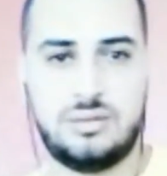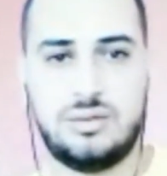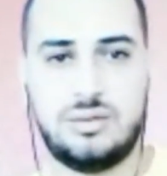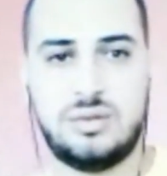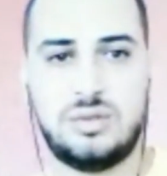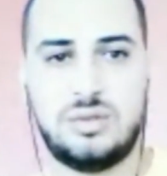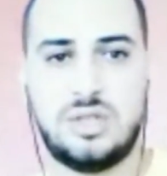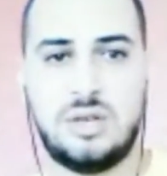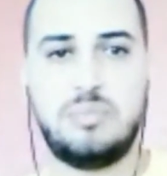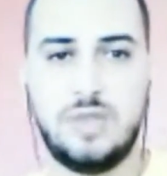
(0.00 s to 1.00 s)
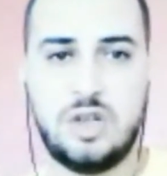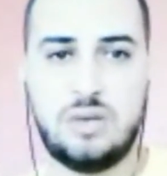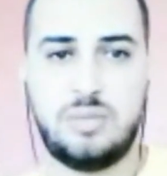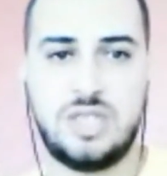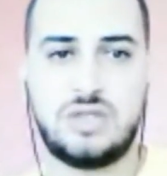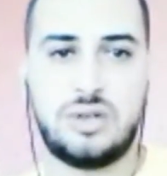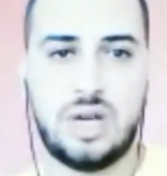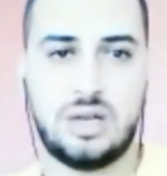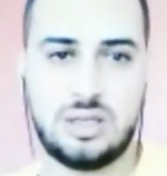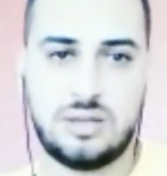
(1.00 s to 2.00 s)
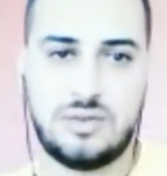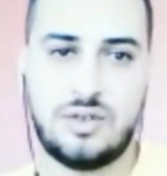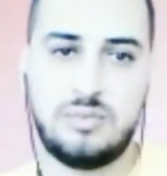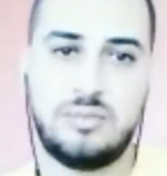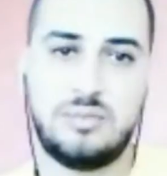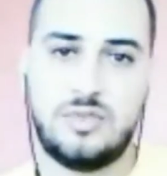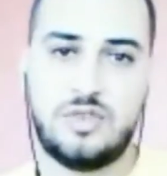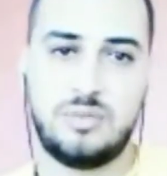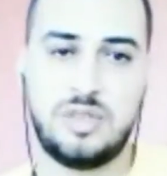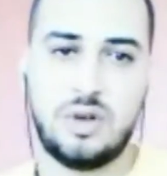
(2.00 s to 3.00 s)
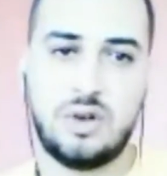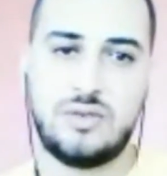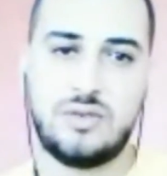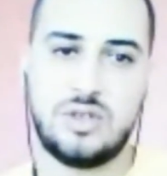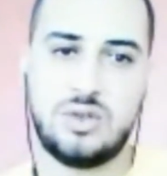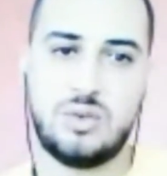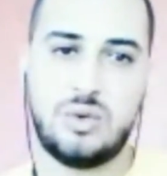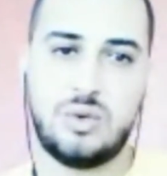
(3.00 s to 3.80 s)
some patronage from people all over the world.